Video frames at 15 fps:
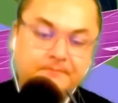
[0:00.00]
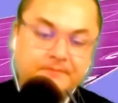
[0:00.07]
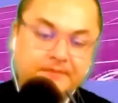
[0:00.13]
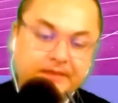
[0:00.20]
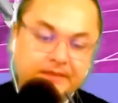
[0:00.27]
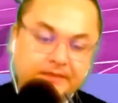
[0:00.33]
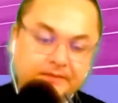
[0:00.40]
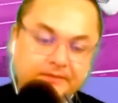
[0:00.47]

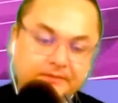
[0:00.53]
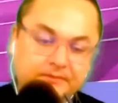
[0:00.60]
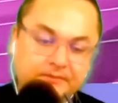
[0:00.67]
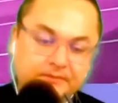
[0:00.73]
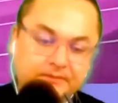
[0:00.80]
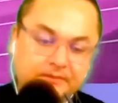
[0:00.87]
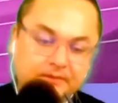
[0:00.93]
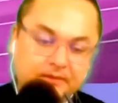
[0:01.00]

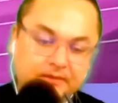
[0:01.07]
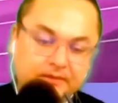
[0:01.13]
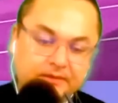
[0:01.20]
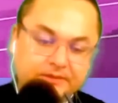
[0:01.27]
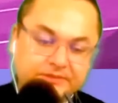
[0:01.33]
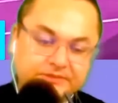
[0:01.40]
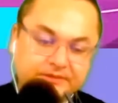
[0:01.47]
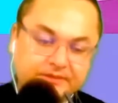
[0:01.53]
Then
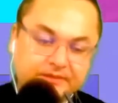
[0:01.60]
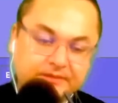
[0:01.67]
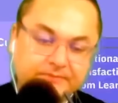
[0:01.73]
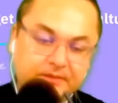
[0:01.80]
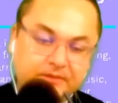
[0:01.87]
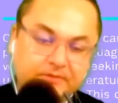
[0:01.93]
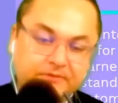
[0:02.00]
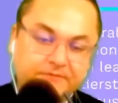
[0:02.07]
let us think
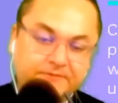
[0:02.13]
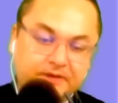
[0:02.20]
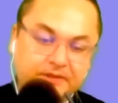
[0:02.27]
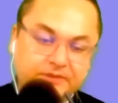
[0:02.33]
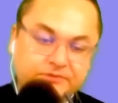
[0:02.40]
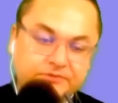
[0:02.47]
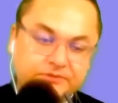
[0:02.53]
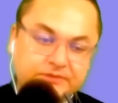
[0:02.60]
about the
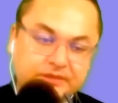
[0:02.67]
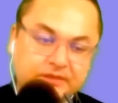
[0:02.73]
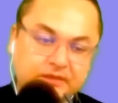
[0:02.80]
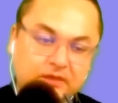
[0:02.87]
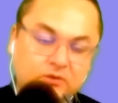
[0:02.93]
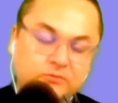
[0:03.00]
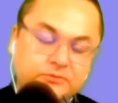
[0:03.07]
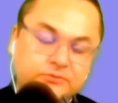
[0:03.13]
factors that
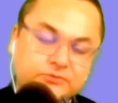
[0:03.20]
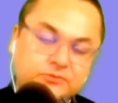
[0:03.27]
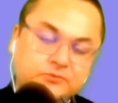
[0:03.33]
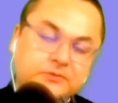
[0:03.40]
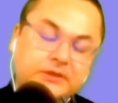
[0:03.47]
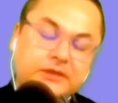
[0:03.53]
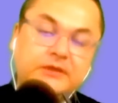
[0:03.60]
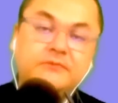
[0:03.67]

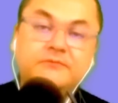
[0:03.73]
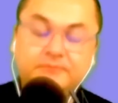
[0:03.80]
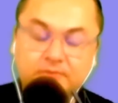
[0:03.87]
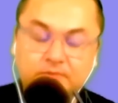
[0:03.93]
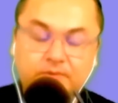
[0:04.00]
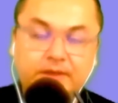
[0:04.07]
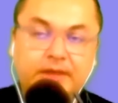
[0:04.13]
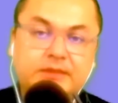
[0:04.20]
also
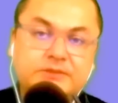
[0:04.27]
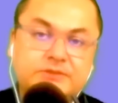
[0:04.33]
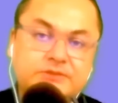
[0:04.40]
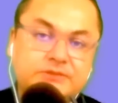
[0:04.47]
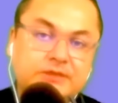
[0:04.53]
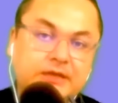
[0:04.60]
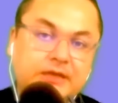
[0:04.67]
influence